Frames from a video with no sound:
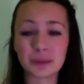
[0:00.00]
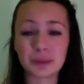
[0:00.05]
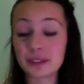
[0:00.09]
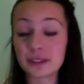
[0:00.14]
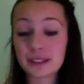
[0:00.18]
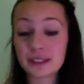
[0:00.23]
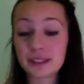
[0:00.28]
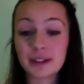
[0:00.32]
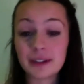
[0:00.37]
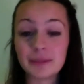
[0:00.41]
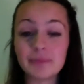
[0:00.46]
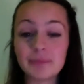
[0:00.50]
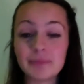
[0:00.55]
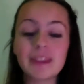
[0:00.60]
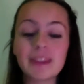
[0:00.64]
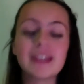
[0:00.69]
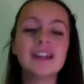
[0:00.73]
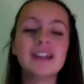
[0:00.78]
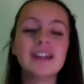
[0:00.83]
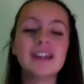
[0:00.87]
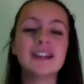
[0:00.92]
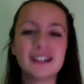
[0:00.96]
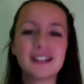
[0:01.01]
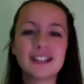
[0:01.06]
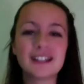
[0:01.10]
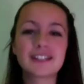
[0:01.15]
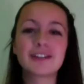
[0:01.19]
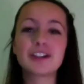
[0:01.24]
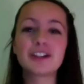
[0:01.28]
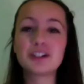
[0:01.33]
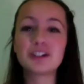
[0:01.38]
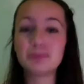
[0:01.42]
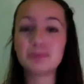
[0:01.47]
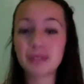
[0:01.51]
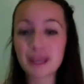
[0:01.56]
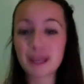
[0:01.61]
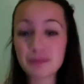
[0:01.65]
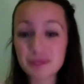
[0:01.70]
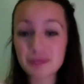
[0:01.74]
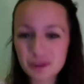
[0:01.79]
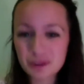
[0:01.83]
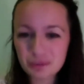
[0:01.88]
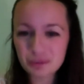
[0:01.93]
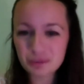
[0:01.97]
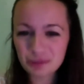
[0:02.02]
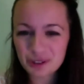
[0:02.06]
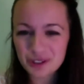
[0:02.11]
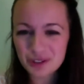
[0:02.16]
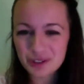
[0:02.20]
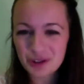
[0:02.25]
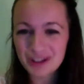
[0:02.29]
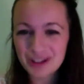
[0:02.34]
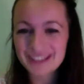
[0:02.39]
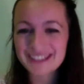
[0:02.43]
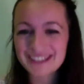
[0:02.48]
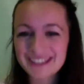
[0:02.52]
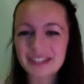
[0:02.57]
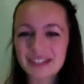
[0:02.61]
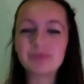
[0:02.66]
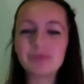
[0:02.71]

the time. So I actually became a Zumba instructor,